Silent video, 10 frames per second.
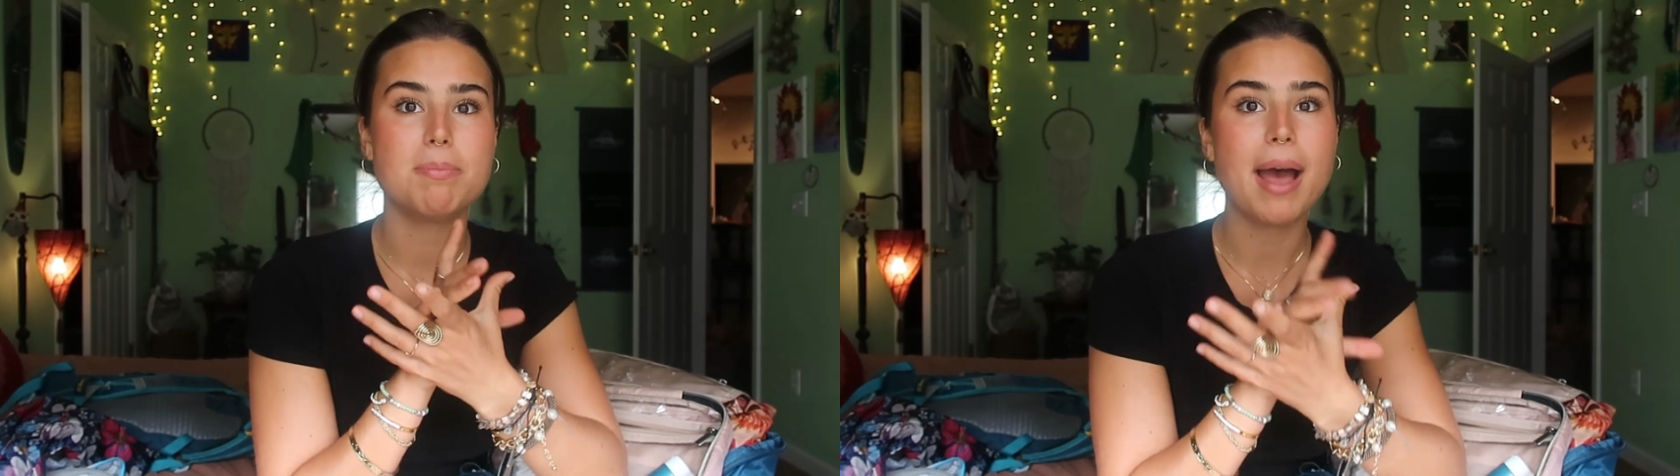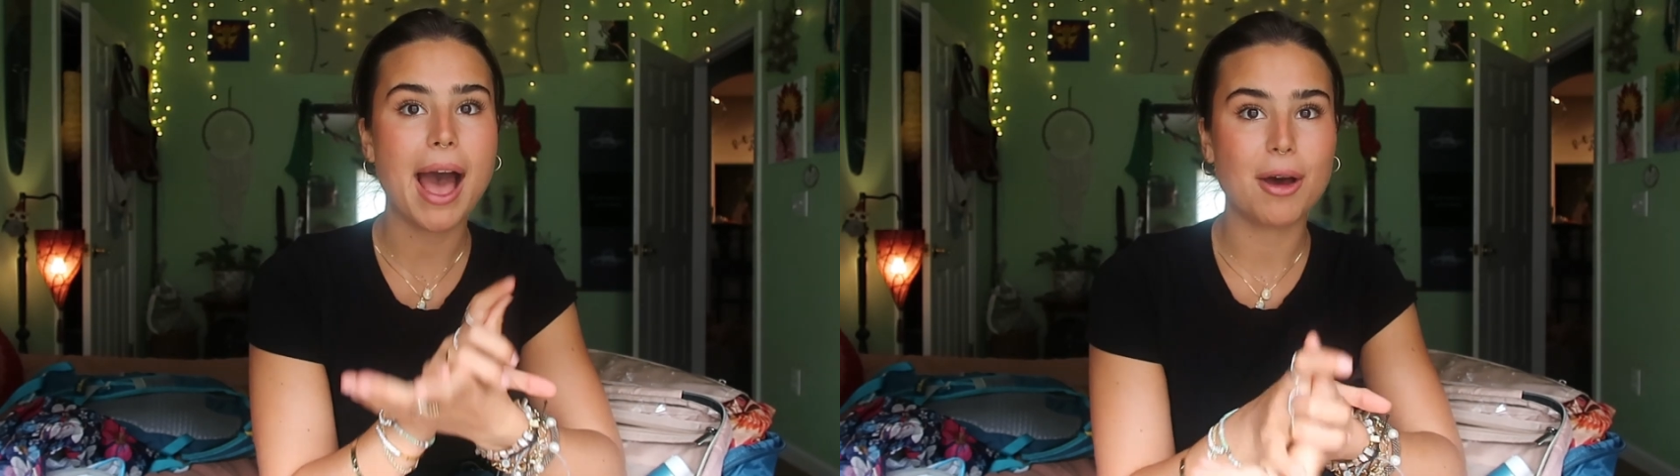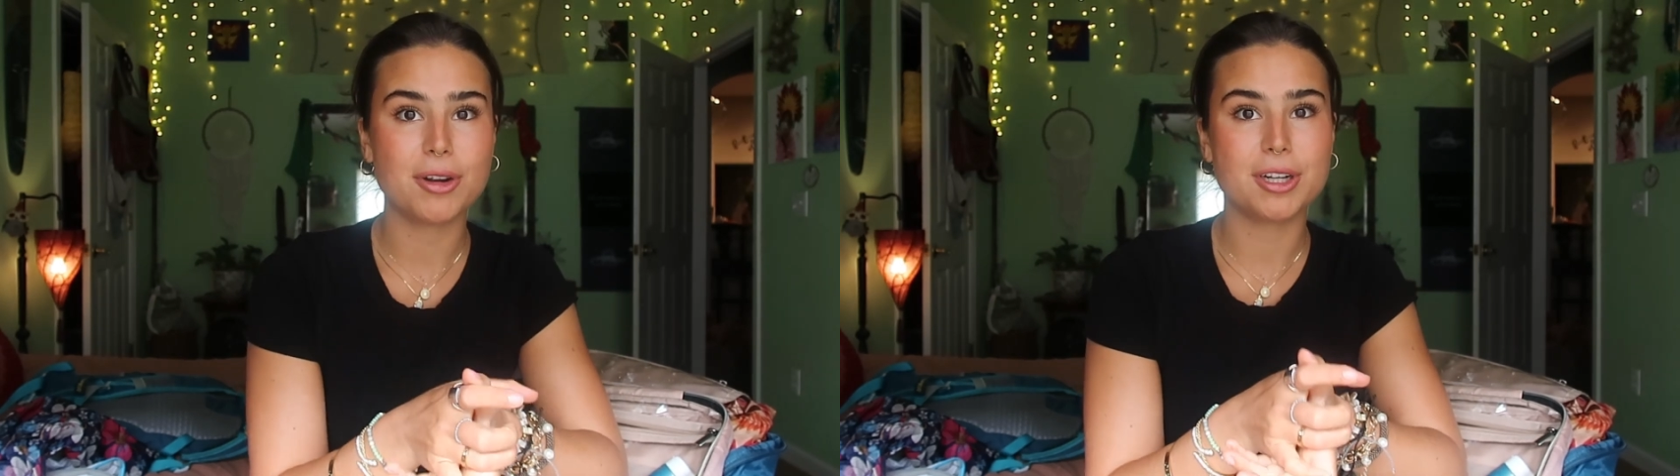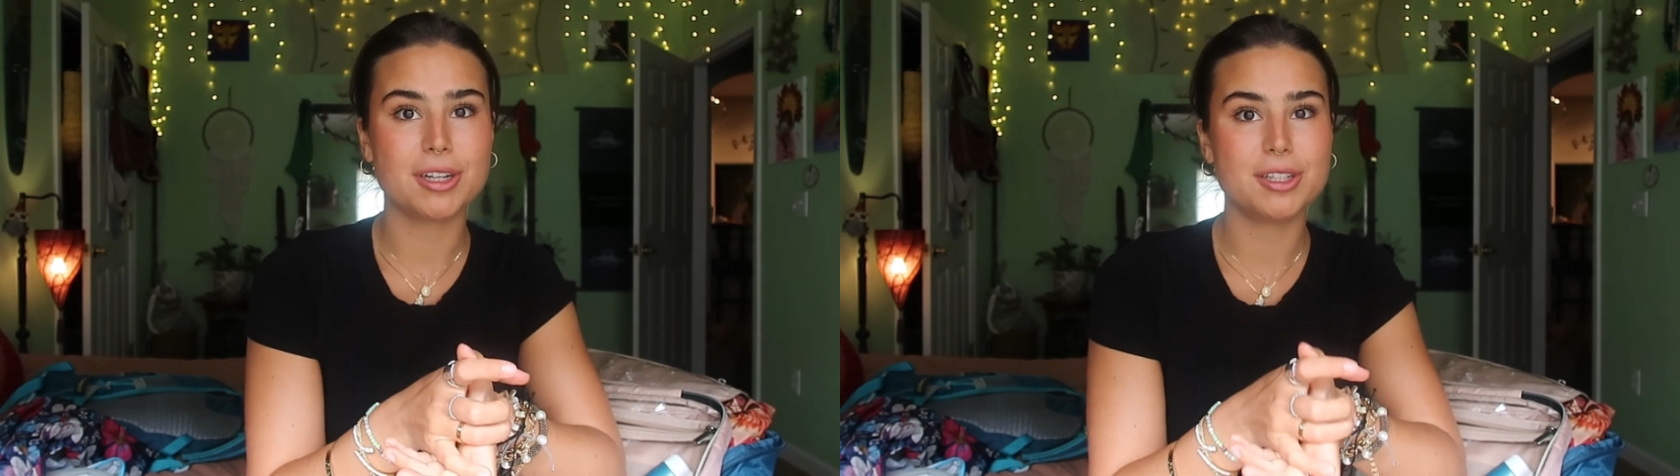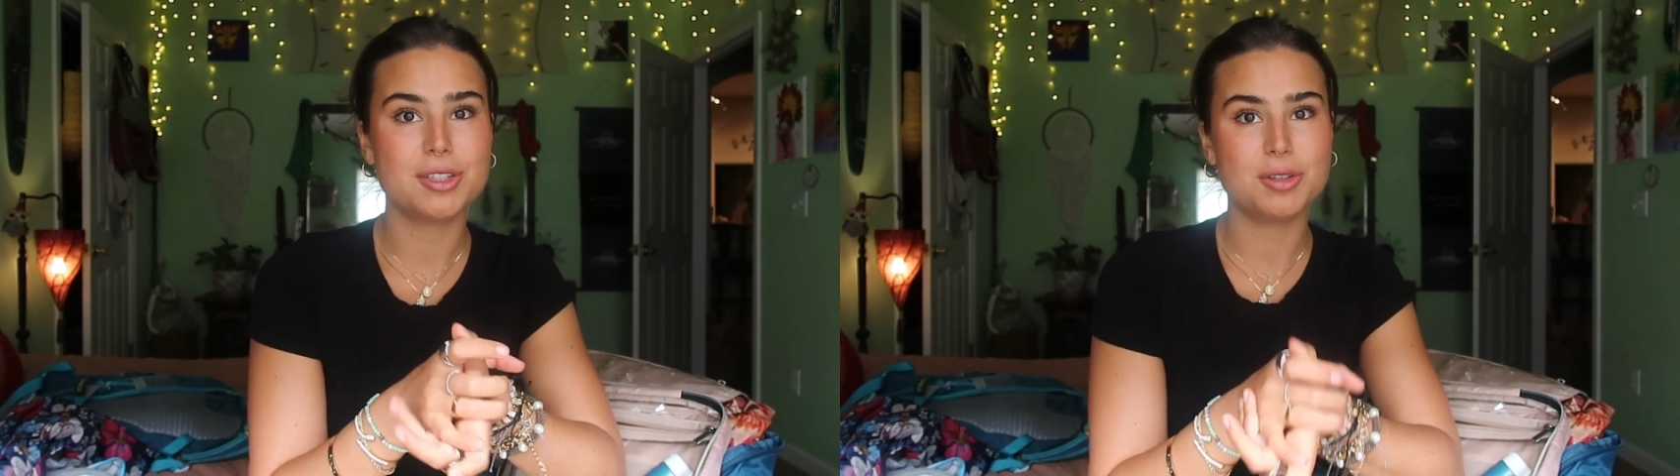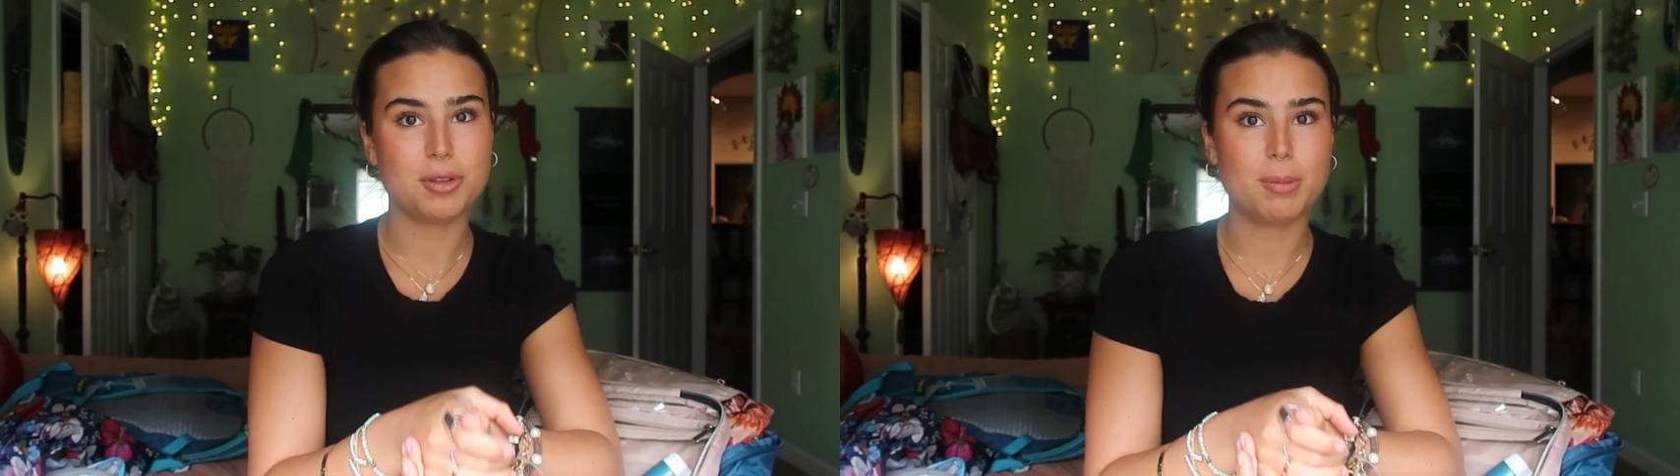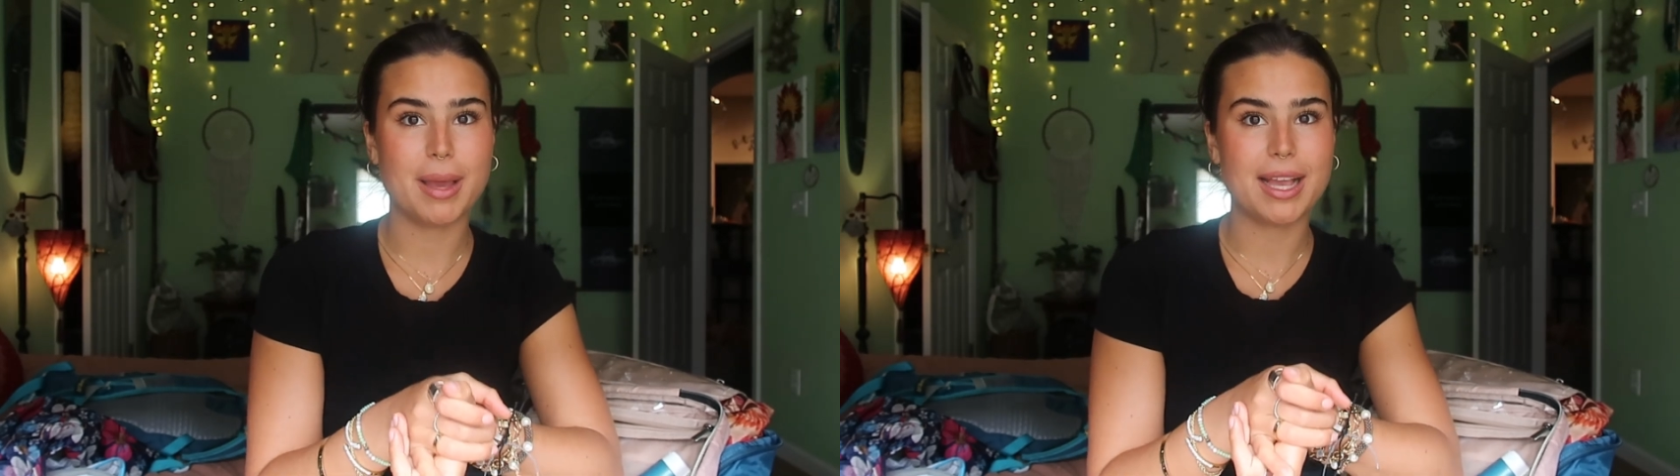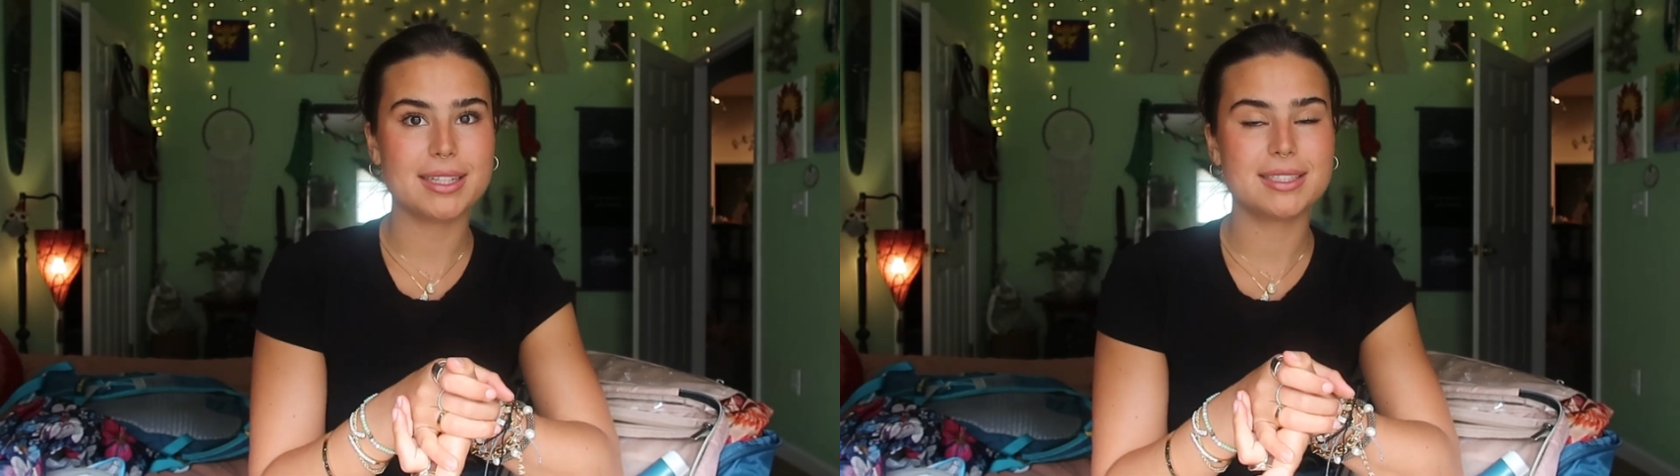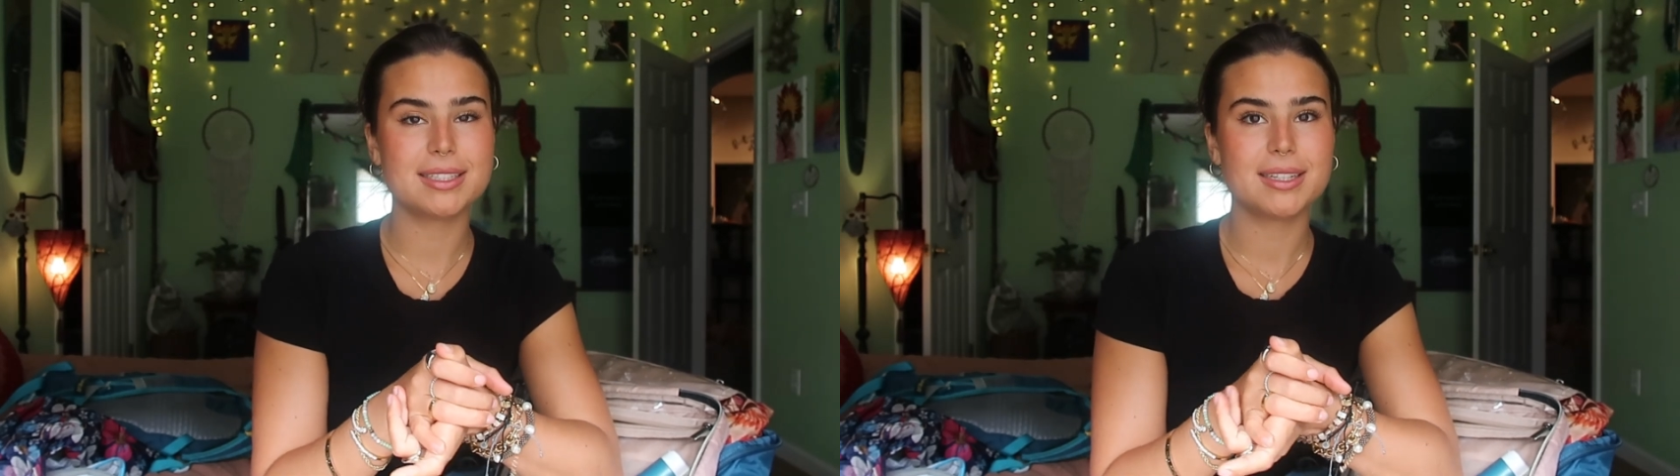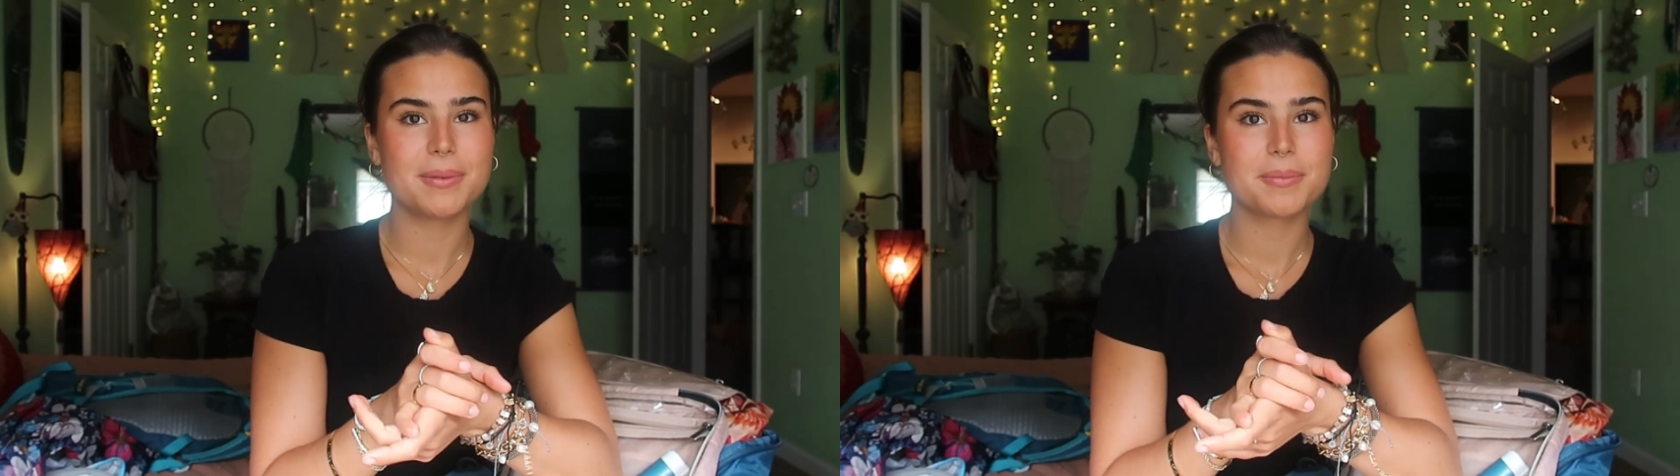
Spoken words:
powdered toothpaste.